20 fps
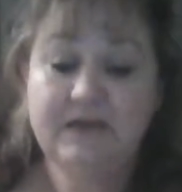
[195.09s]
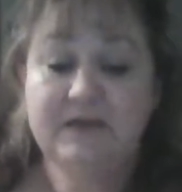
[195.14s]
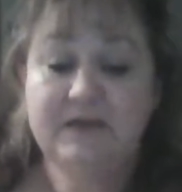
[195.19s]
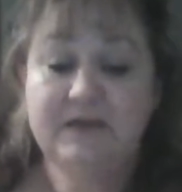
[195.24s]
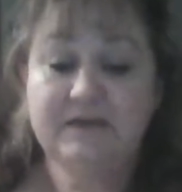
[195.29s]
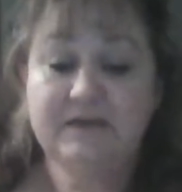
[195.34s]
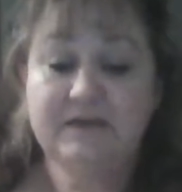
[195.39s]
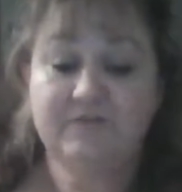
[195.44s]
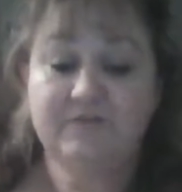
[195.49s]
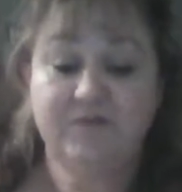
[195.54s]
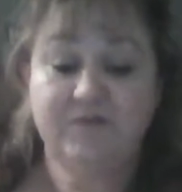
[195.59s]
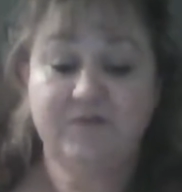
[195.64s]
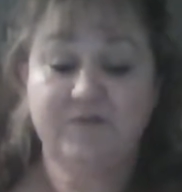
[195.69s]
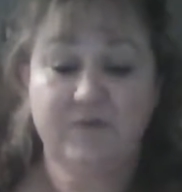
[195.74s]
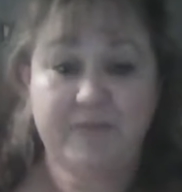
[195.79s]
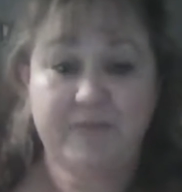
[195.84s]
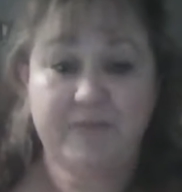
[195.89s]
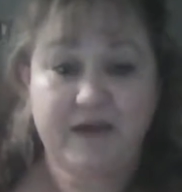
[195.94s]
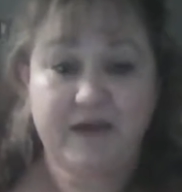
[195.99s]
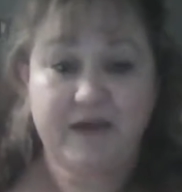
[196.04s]
for
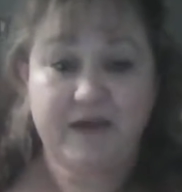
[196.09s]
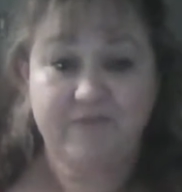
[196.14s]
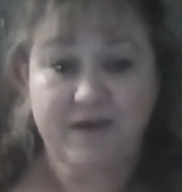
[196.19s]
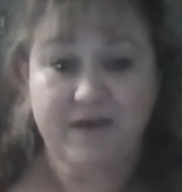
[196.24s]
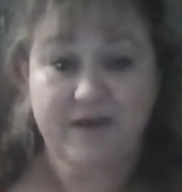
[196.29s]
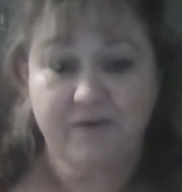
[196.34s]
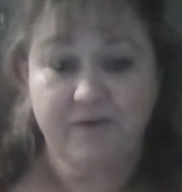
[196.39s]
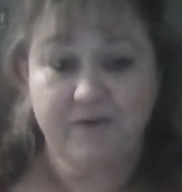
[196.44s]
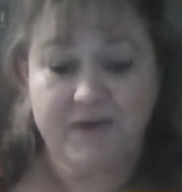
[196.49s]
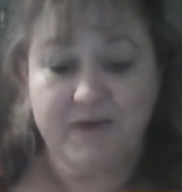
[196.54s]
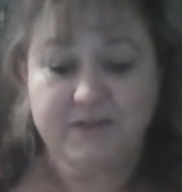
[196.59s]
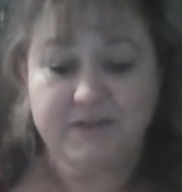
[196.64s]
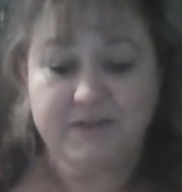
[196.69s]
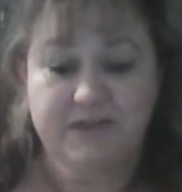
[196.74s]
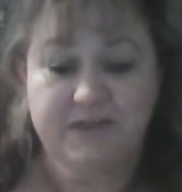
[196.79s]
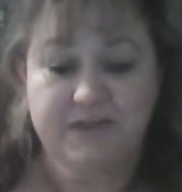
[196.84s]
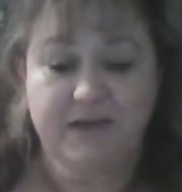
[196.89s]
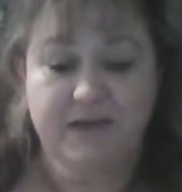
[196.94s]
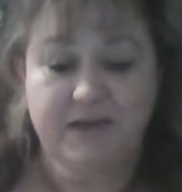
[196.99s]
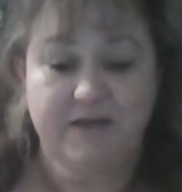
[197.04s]
med evaluation
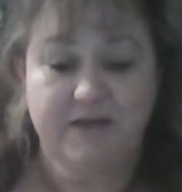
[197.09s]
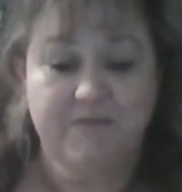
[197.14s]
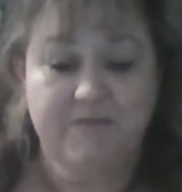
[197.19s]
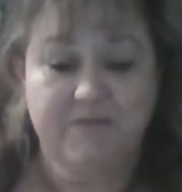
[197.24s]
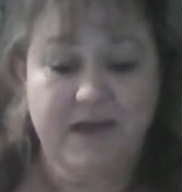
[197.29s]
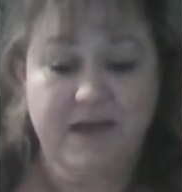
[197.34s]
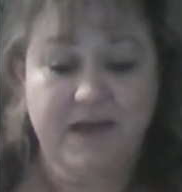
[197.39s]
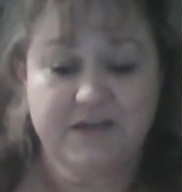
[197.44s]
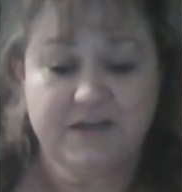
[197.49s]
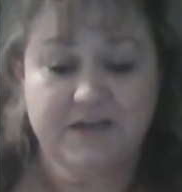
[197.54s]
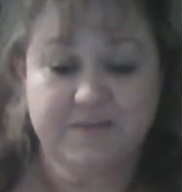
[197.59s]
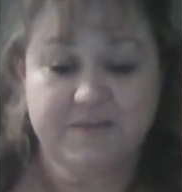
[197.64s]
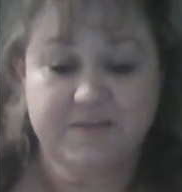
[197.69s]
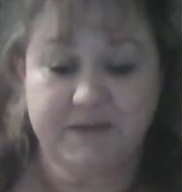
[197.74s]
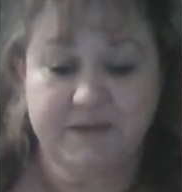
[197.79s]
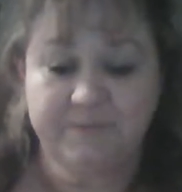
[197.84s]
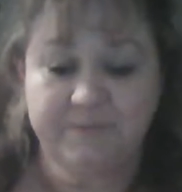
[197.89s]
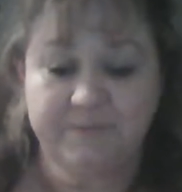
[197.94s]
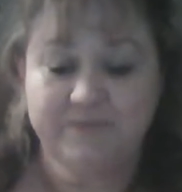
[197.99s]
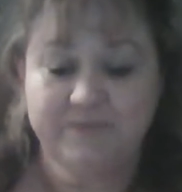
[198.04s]
and management.
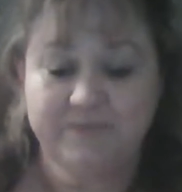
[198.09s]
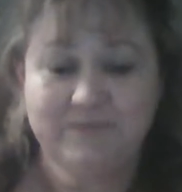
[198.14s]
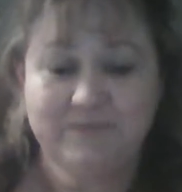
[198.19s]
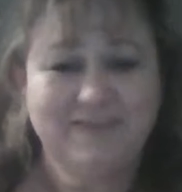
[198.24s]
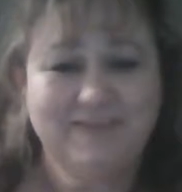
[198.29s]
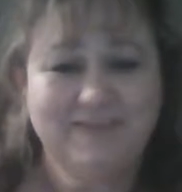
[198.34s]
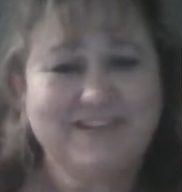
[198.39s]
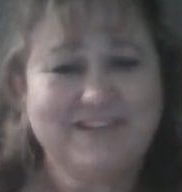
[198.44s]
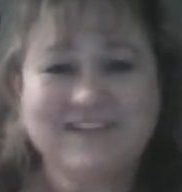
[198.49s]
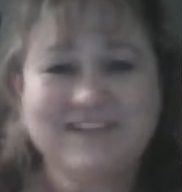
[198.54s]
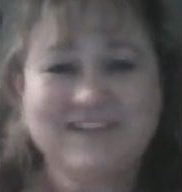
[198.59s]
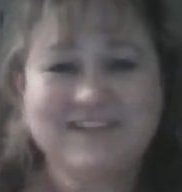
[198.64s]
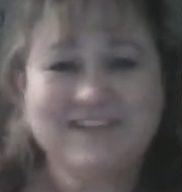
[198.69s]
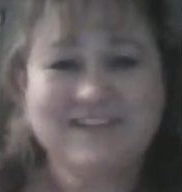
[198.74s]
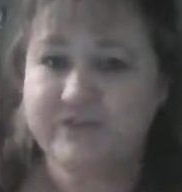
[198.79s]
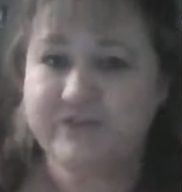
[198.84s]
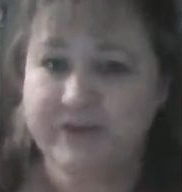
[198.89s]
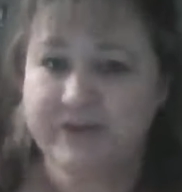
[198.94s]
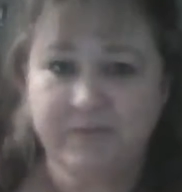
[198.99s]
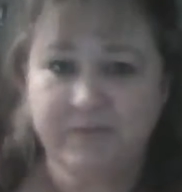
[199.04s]
This is a
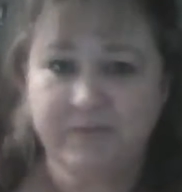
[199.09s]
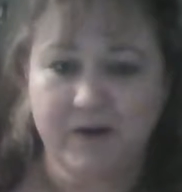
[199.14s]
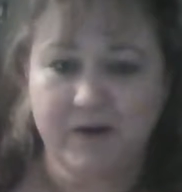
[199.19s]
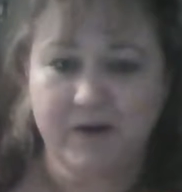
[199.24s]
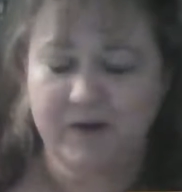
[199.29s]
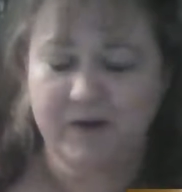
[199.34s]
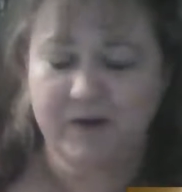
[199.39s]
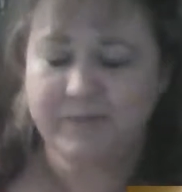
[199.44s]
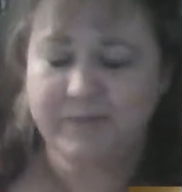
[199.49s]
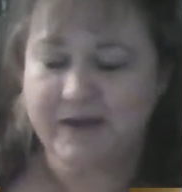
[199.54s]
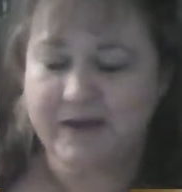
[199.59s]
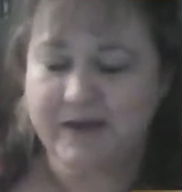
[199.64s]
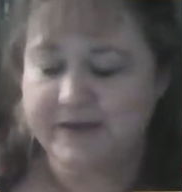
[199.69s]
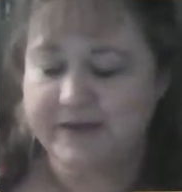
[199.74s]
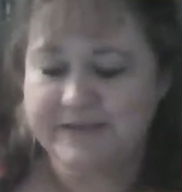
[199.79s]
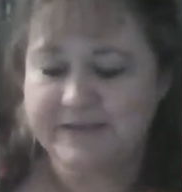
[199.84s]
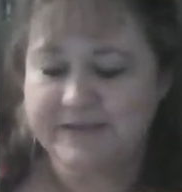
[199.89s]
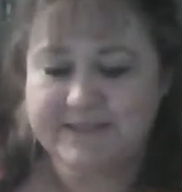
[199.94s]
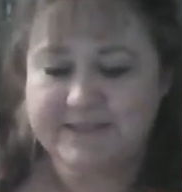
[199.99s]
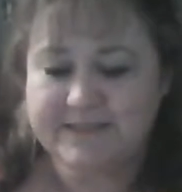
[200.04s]
tricky part because
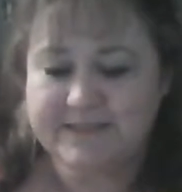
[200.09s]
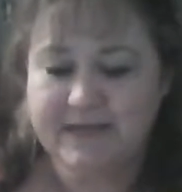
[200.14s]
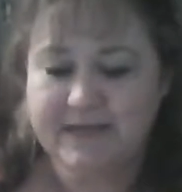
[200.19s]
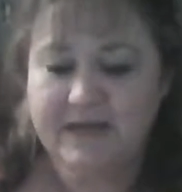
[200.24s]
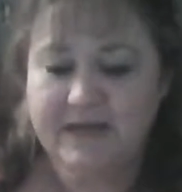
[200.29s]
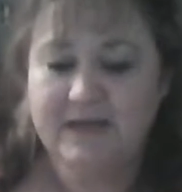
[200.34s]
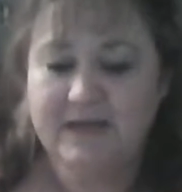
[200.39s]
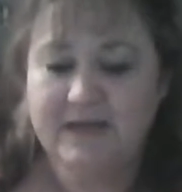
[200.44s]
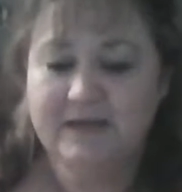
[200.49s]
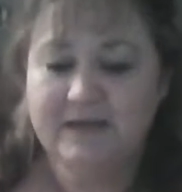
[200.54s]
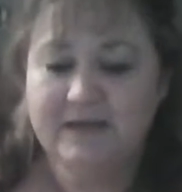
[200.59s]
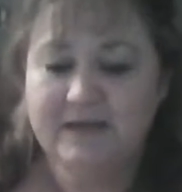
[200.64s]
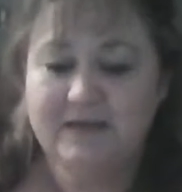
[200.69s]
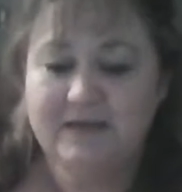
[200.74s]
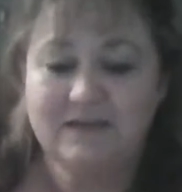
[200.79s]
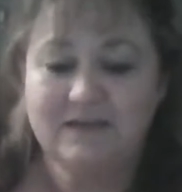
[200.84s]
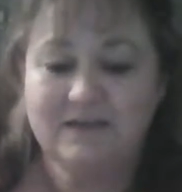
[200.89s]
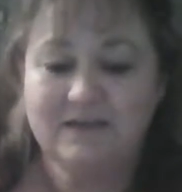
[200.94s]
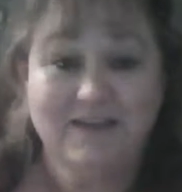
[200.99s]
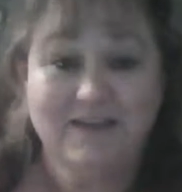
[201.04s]

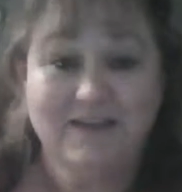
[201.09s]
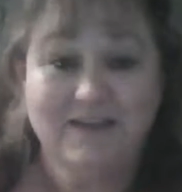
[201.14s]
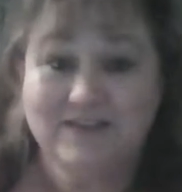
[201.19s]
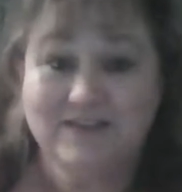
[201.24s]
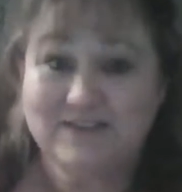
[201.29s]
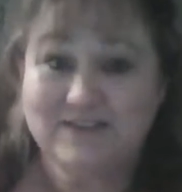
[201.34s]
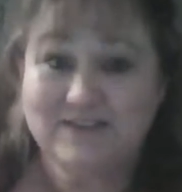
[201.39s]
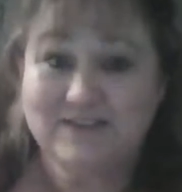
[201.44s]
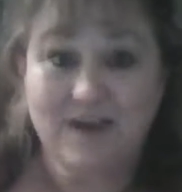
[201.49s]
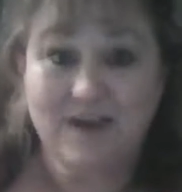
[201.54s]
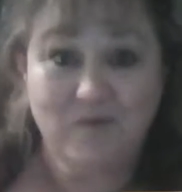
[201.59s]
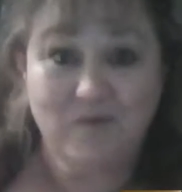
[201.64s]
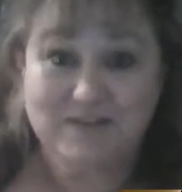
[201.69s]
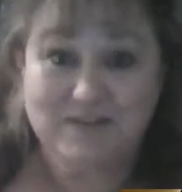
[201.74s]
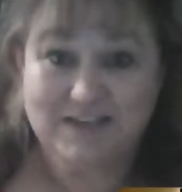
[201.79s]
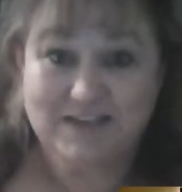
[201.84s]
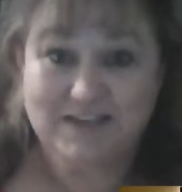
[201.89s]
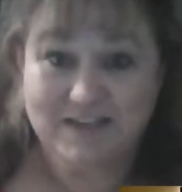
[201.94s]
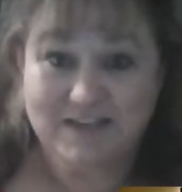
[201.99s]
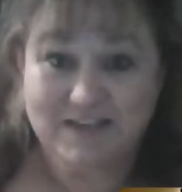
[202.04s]
there's not one
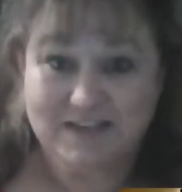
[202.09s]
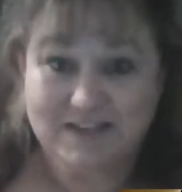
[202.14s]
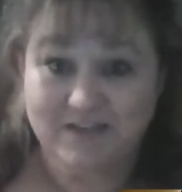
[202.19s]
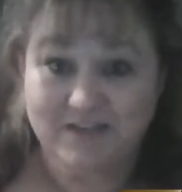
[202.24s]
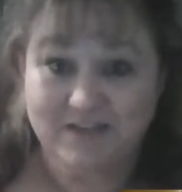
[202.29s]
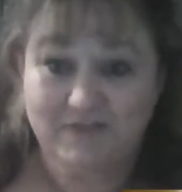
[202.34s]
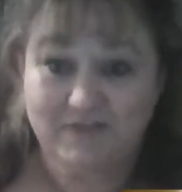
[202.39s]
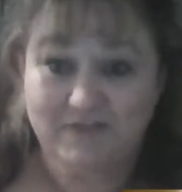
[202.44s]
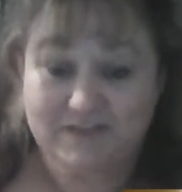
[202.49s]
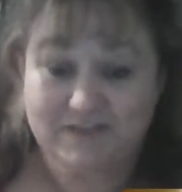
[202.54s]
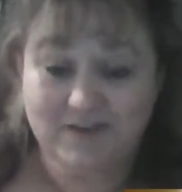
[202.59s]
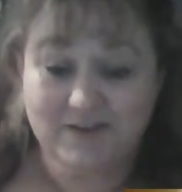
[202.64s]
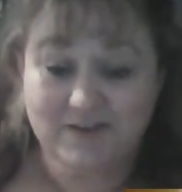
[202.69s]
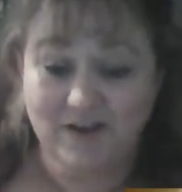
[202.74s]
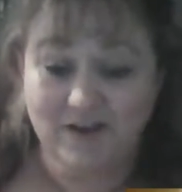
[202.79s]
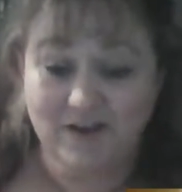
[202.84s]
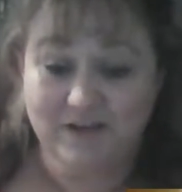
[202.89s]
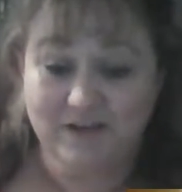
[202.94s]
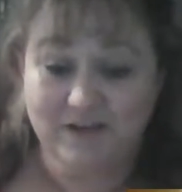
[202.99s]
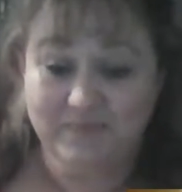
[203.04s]
size that fits
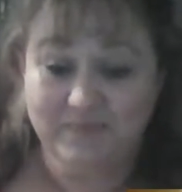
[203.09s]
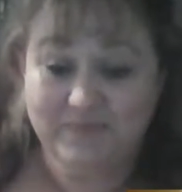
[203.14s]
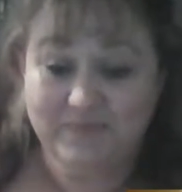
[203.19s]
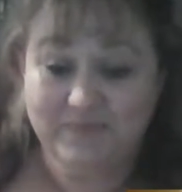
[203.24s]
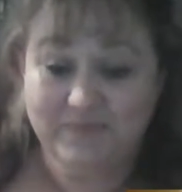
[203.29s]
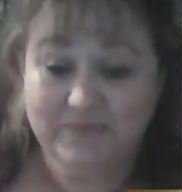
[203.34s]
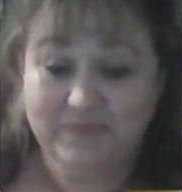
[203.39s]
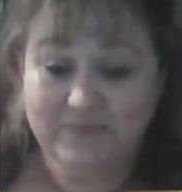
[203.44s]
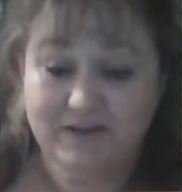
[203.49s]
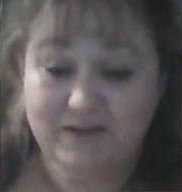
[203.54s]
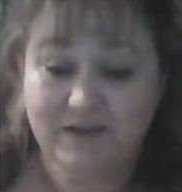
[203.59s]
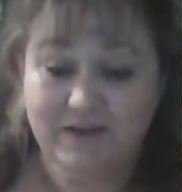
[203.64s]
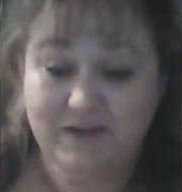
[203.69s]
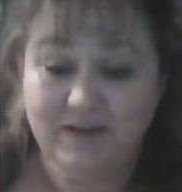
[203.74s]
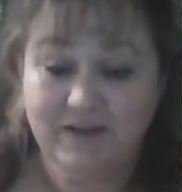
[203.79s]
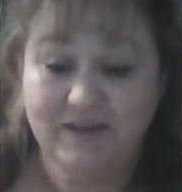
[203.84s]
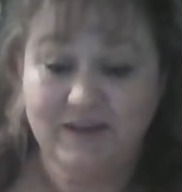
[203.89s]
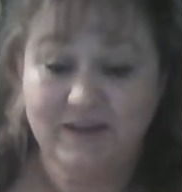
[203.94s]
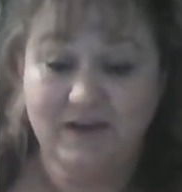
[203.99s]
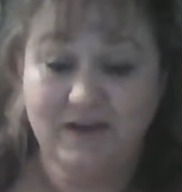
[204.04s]
all.
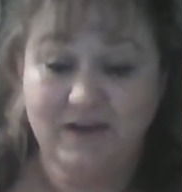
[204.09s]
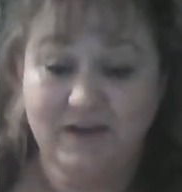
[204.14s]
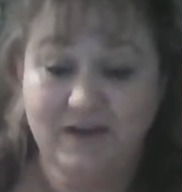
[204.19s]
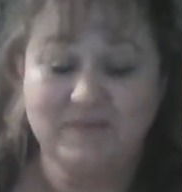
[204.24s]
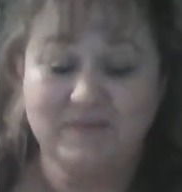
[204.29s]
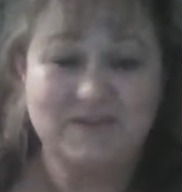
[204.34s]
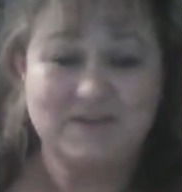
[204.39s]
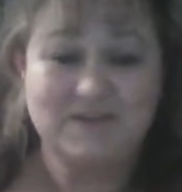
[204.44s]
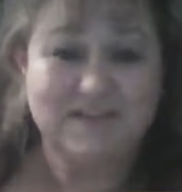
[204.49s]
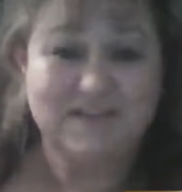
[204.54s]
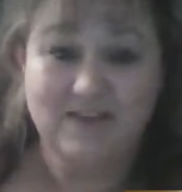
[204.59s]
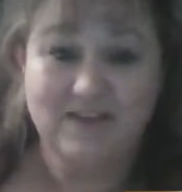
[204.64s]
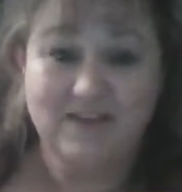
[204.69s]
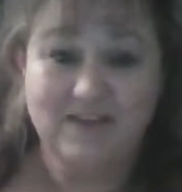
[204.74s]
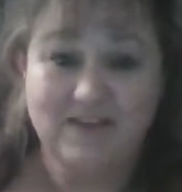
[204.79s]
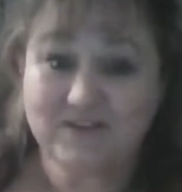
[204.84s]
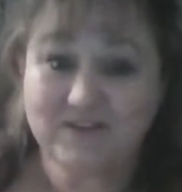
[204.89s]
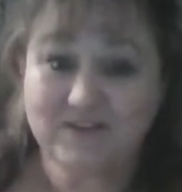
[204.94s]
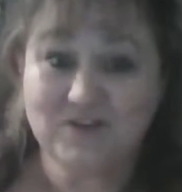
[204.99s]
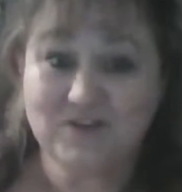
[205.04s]
It's a lot
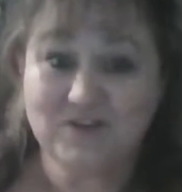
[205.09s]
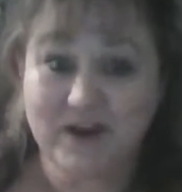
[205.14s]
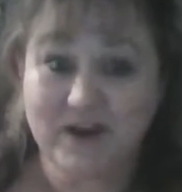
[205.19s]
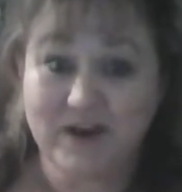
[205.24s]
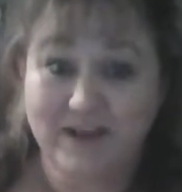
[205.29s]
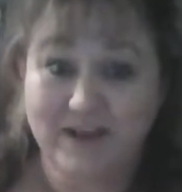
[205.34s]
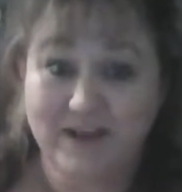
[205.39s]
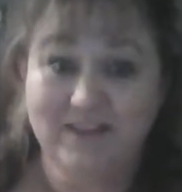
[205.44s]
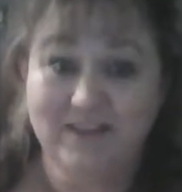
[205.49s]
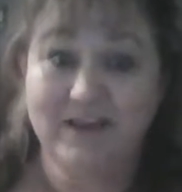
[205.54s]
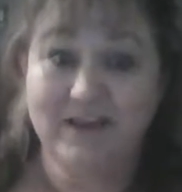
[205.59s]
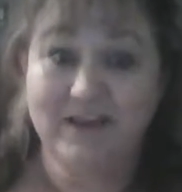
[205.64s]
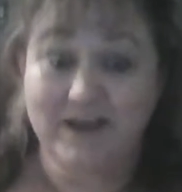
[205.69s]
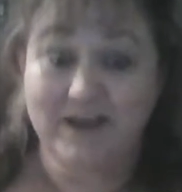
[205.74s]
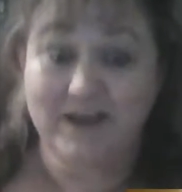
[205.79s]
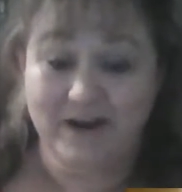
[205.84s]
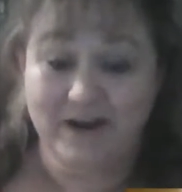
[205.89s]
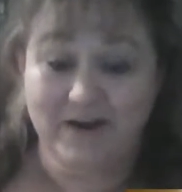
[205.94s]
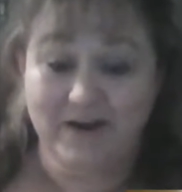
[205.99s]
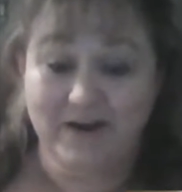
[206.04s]
of trial and
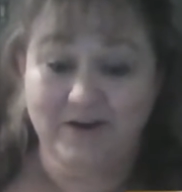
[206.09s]
error.